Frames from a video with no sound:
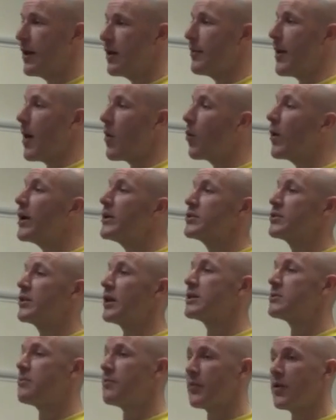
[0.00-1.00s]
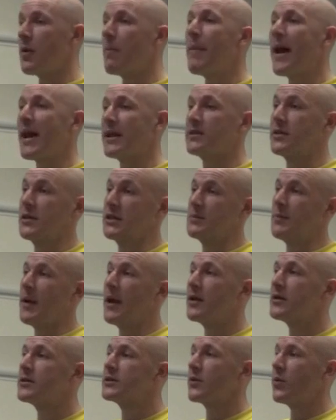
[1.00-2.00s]
here about which does the better
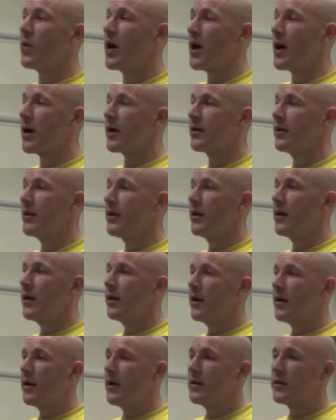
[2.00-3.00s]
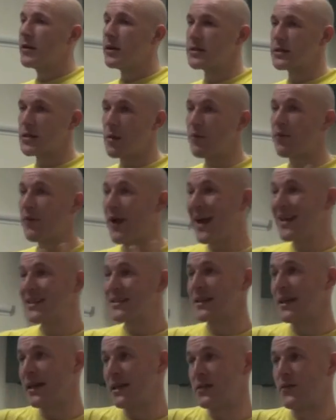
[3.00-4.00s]
explanatory work. Does the
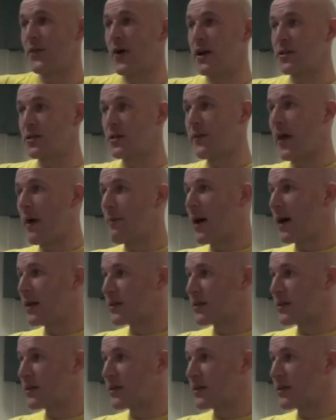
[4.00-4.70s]
Platonist version of that